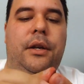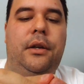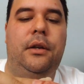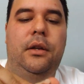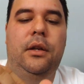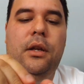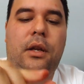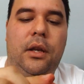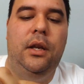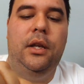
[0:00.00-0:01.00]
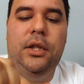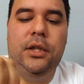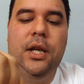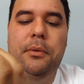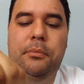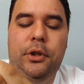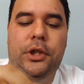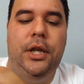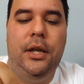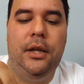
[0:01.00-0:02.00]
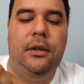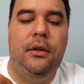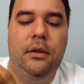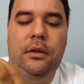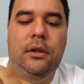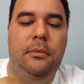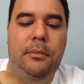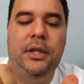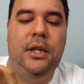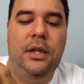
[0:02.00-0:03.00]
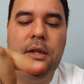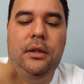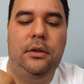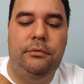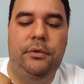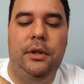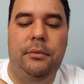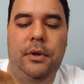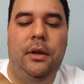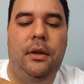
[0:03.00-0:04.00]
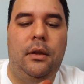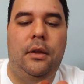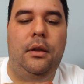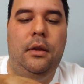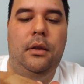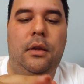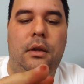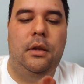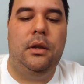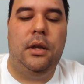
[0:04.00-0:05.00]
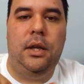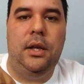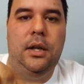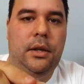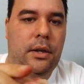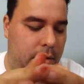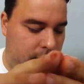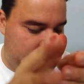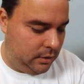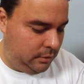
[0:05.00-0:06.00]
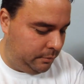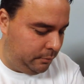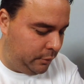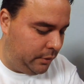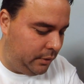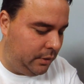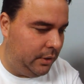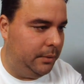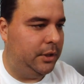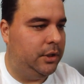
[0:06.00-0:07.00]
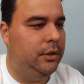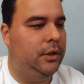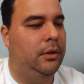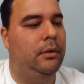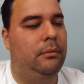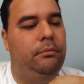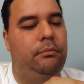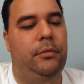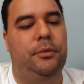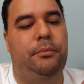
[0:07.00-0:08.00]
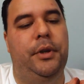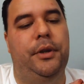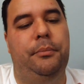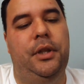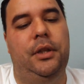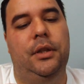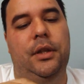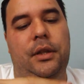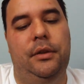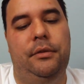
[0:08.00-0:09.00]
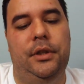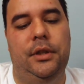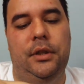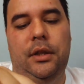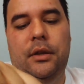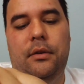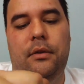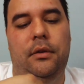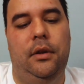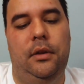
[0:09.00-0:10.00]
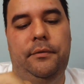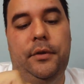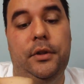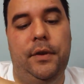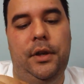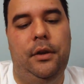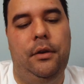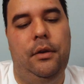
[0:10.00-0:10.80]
And just kind of push it in. You know, mix it in really well. Get it in there. Add a little bit more. I'm actually using a much bigger piece than I did originally on the first video.